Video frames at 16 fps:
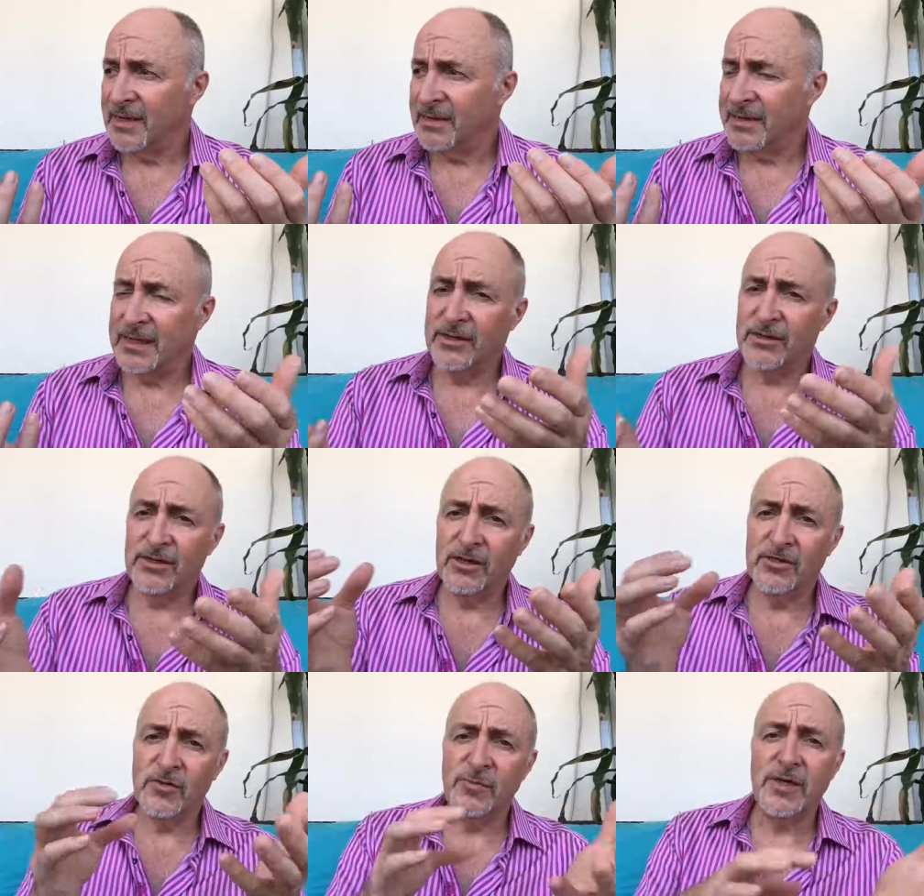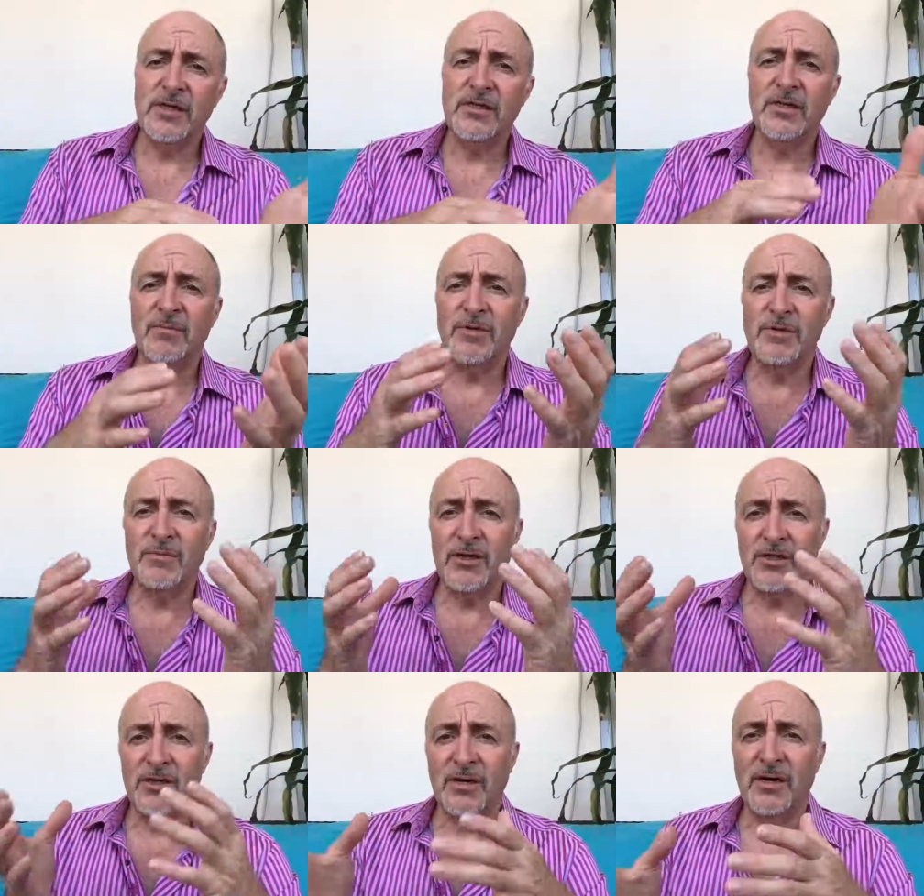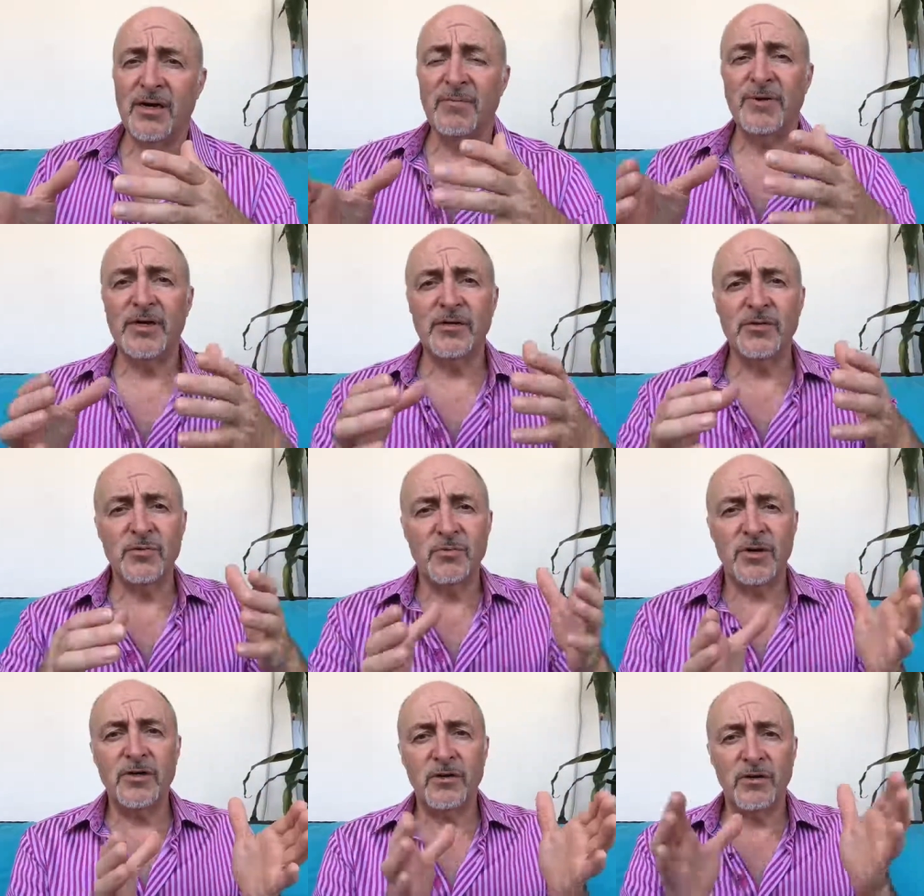then the chance of meeting somebody is much higher,
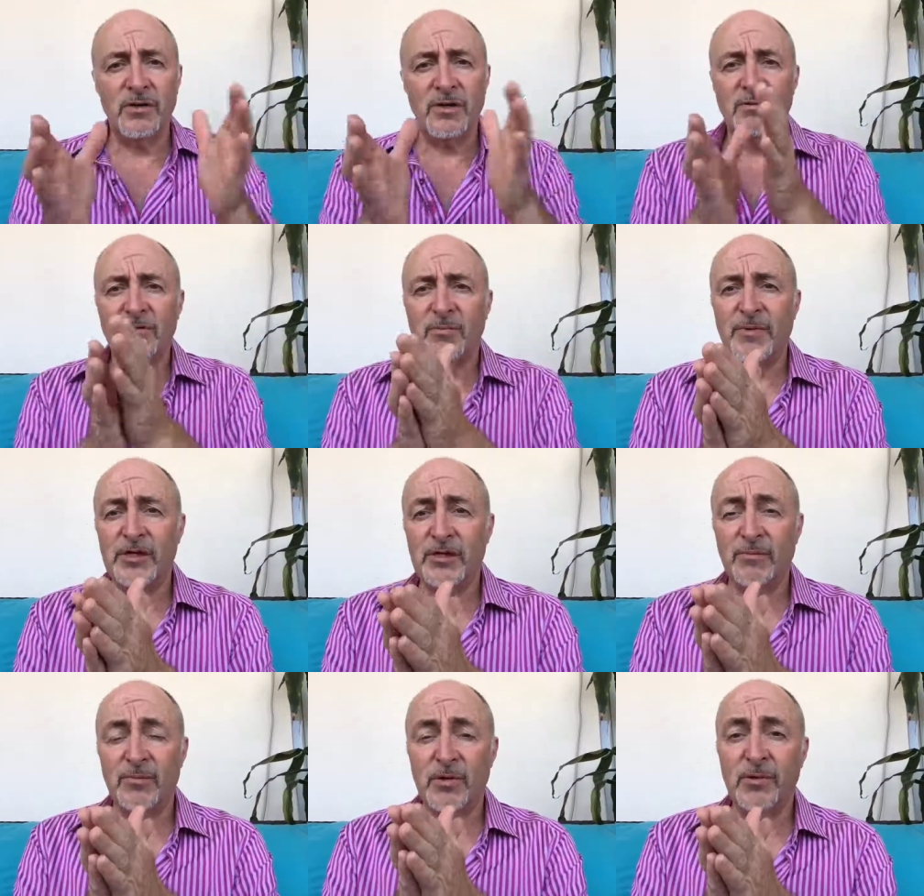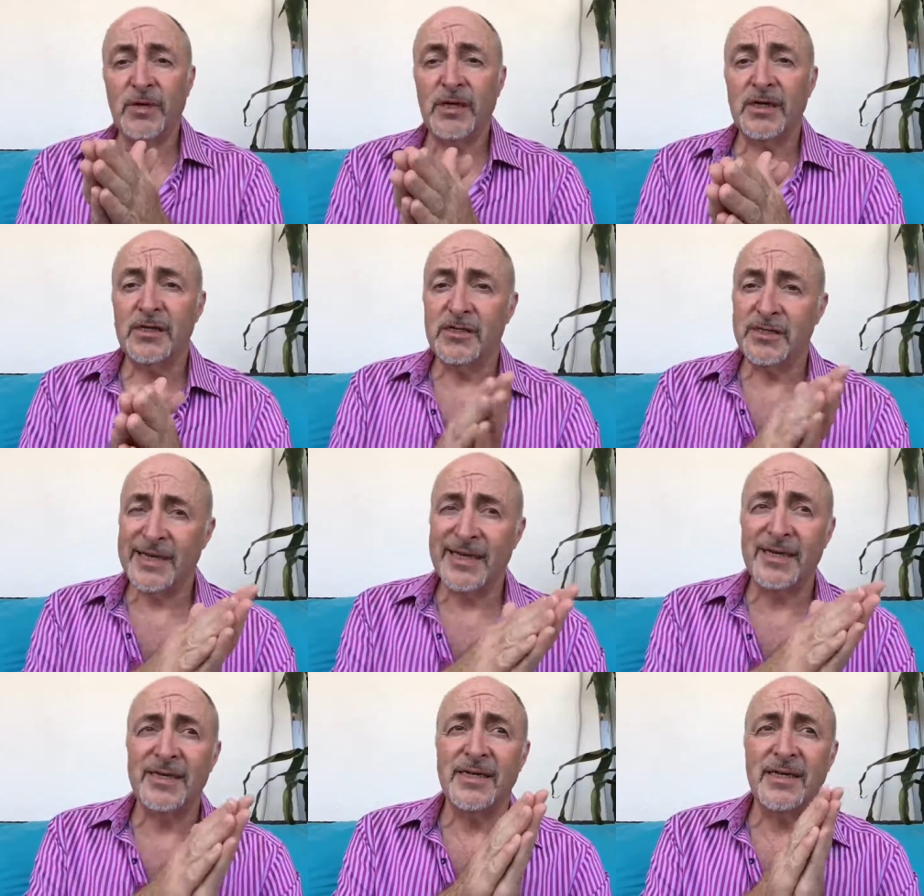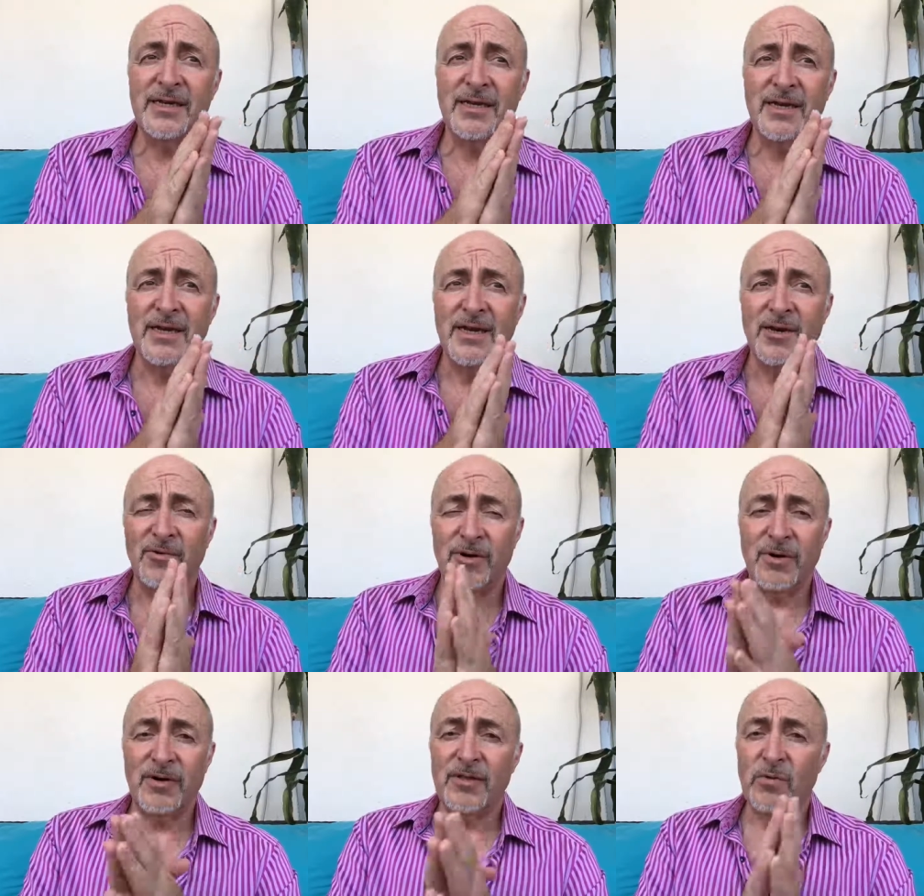because one, you'll, you'll match up more quickly, and secondly,
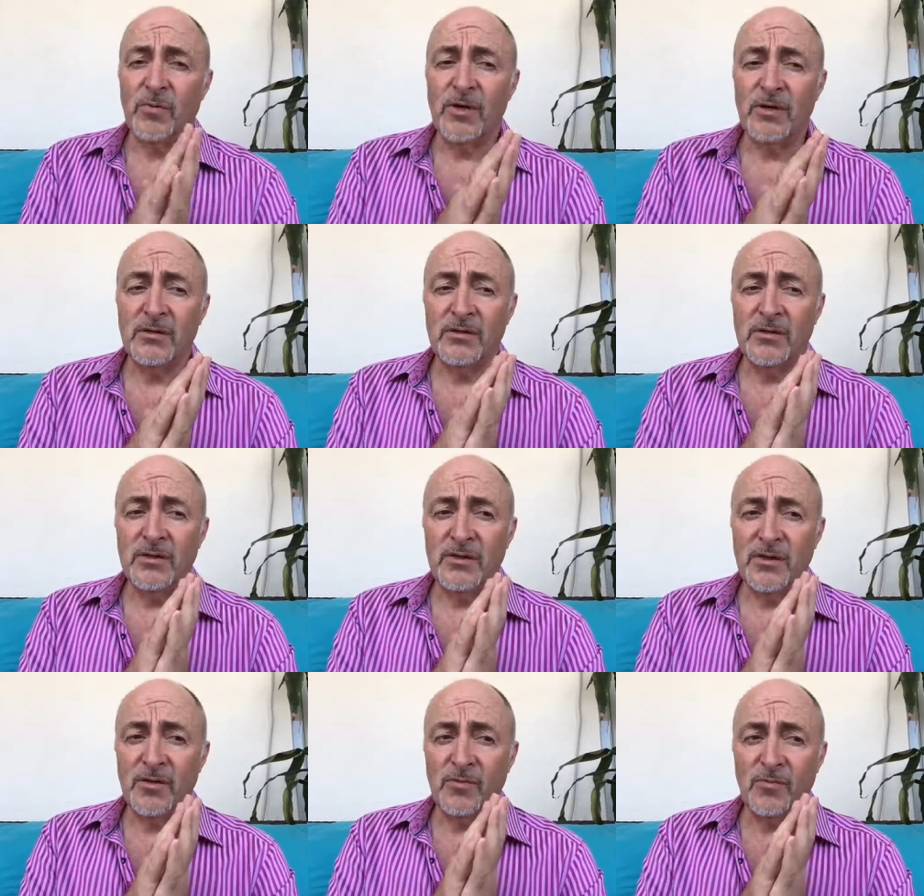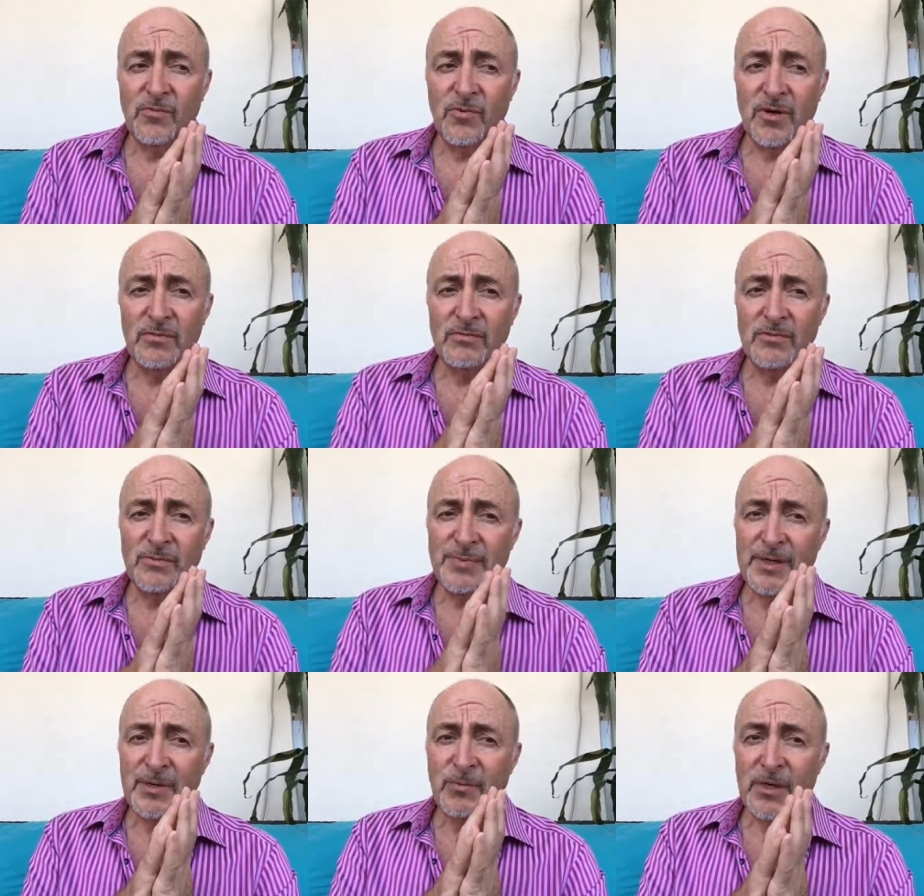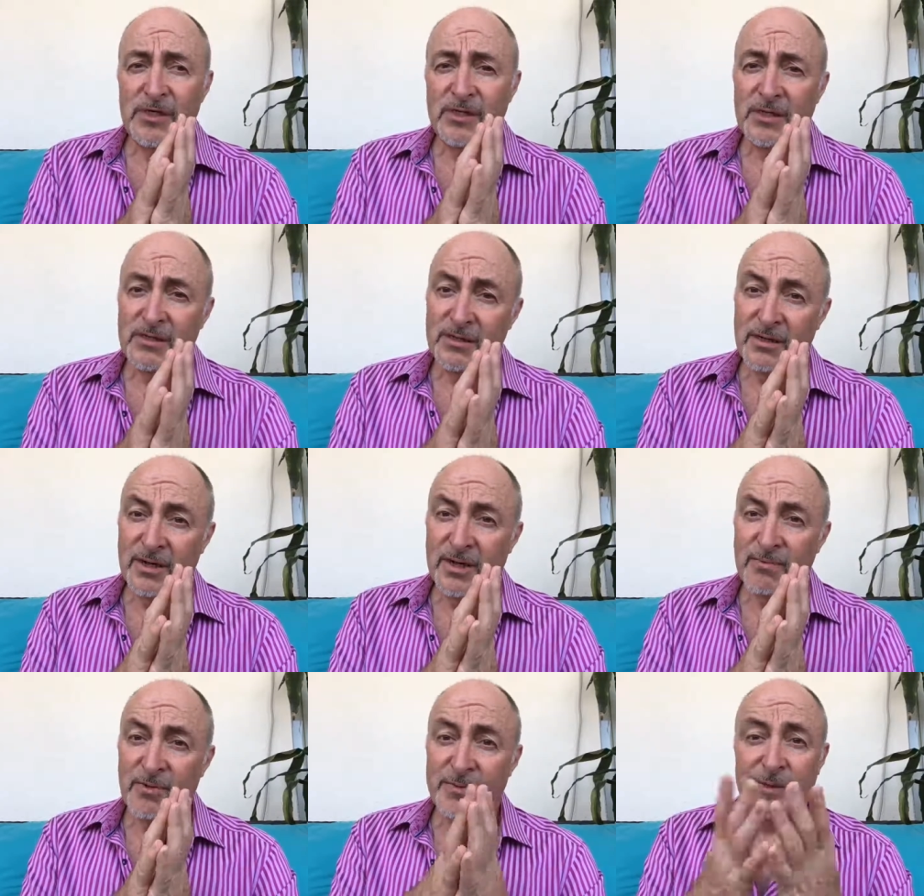when you're out in the world, you won't be wasting
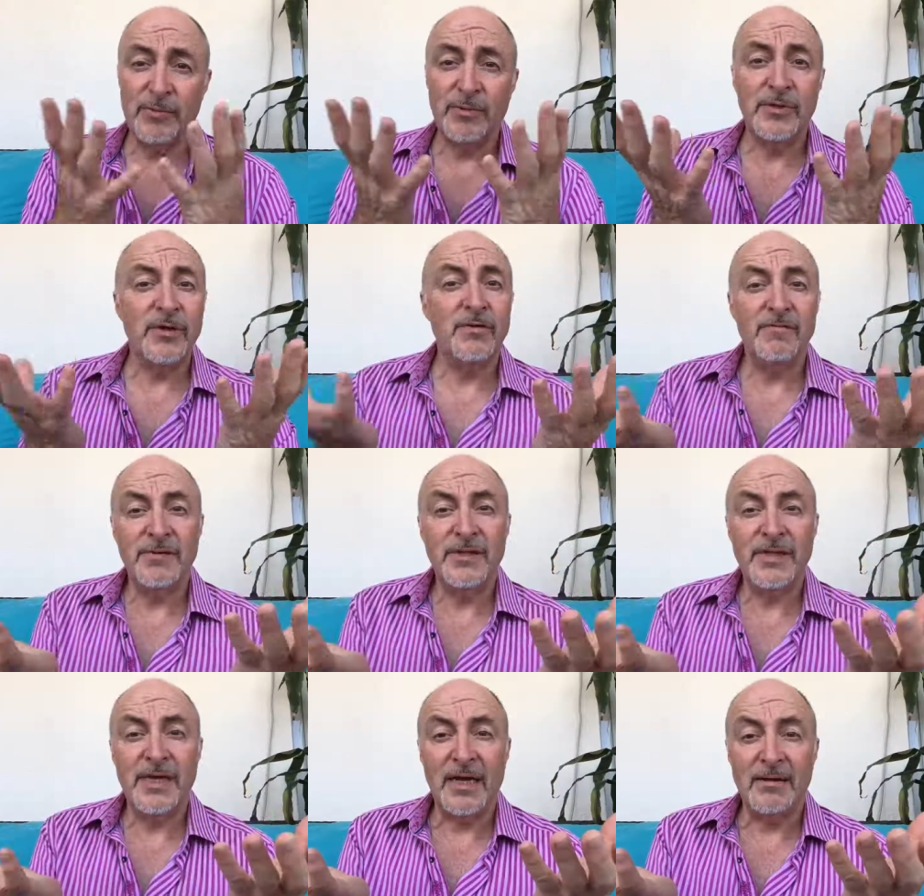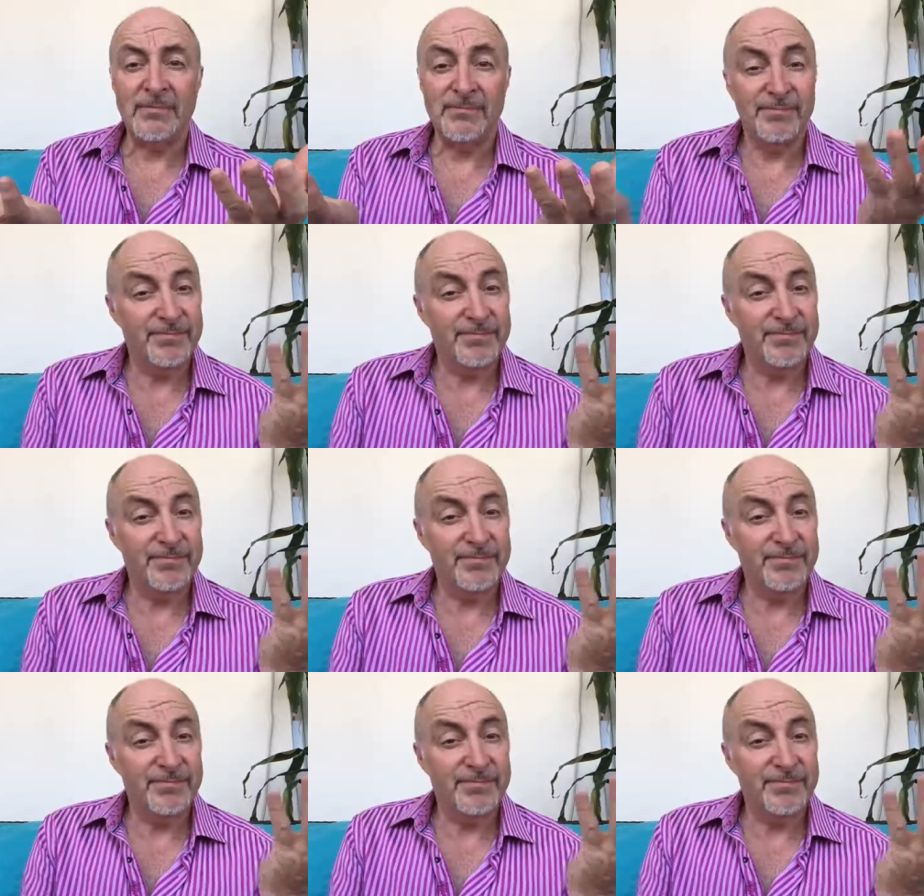time with people who don't fit that.